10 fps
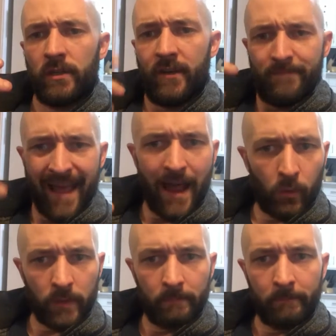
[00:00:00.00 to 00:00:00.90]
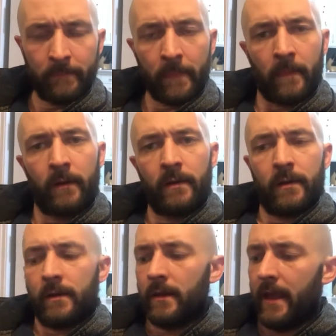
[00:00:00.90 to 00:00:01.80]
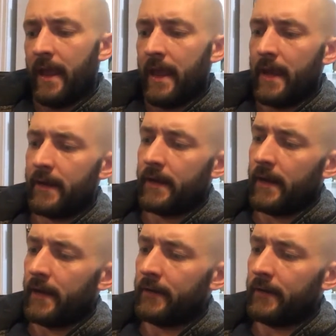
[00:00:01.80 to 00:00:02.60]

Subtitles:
of power. And